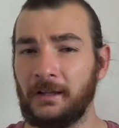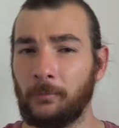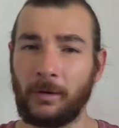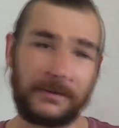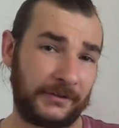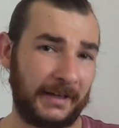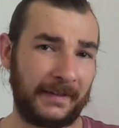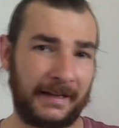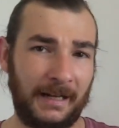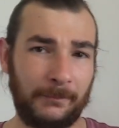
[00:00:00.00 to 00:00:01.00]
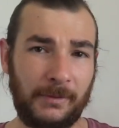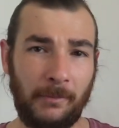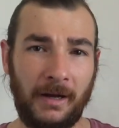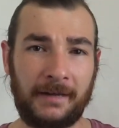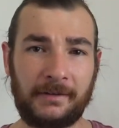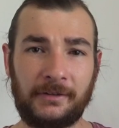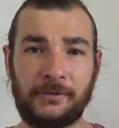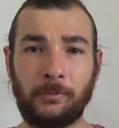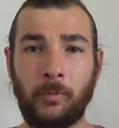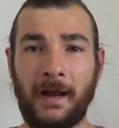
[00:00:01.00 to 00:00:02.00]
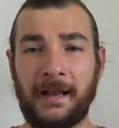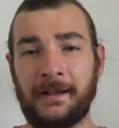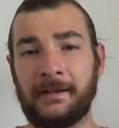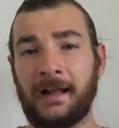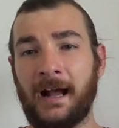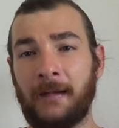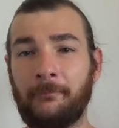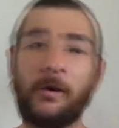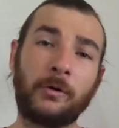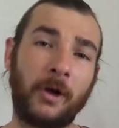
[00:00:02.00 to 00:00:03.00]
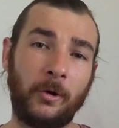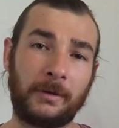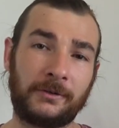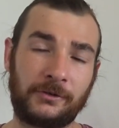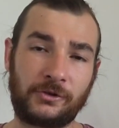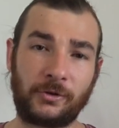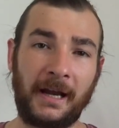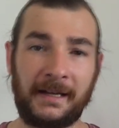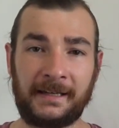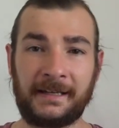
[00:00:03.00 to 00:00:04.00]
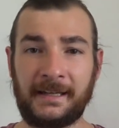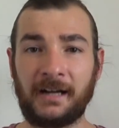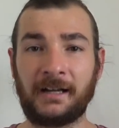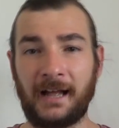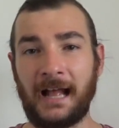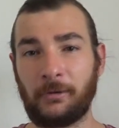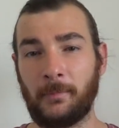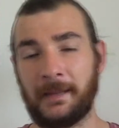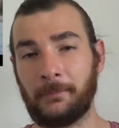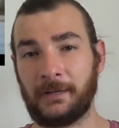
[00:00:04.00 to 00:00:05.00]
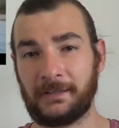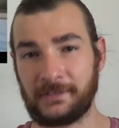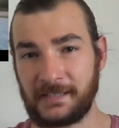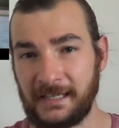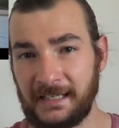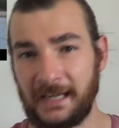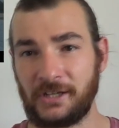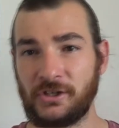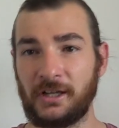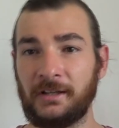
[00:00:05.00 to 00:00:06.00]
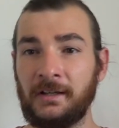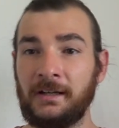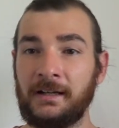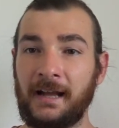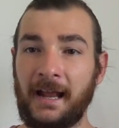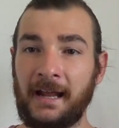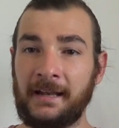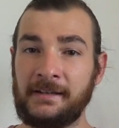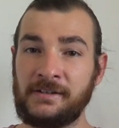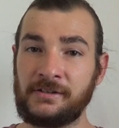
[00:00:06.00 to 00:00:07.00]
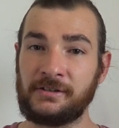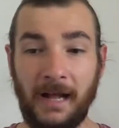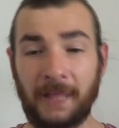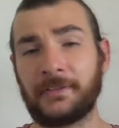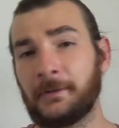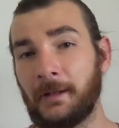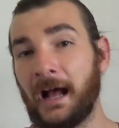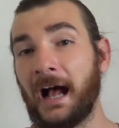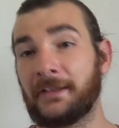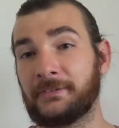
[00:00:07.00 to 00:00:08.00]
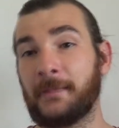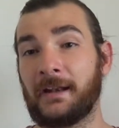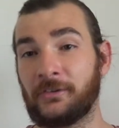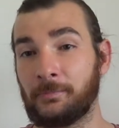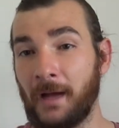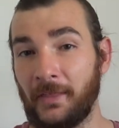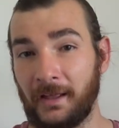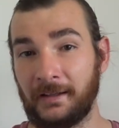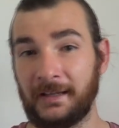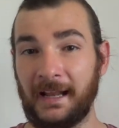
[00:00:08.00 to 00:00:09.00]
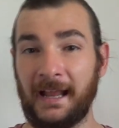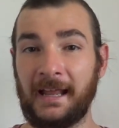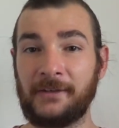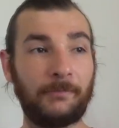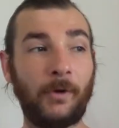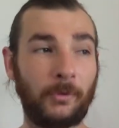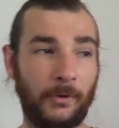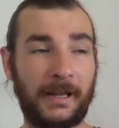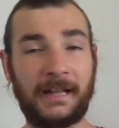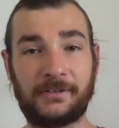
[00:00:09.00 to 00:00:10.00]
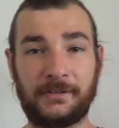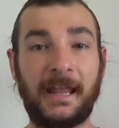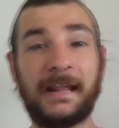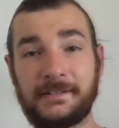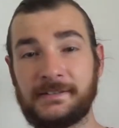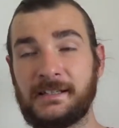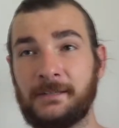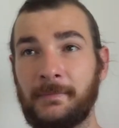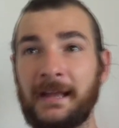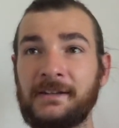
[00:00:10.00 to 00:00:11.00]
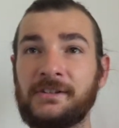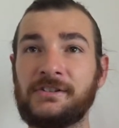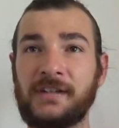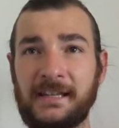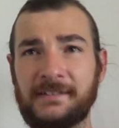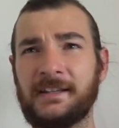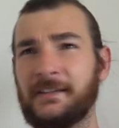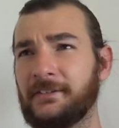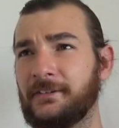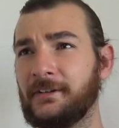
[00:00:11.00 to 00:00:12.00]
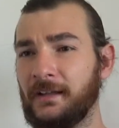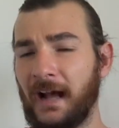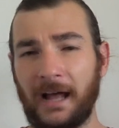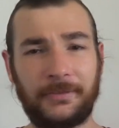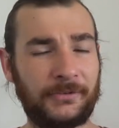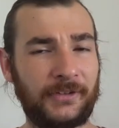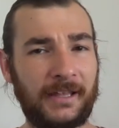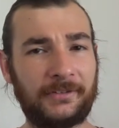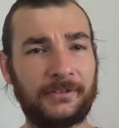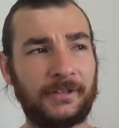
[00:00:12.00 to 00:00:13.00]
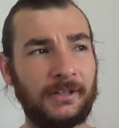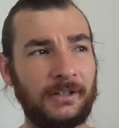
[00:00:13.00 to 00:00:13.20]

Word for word: One scene that comes to mind is when um, Vulko is training a younger Aquaman when he's a teenager and Arthur asks about his mother, and Vulko ans- answers him, and he says Arthur says,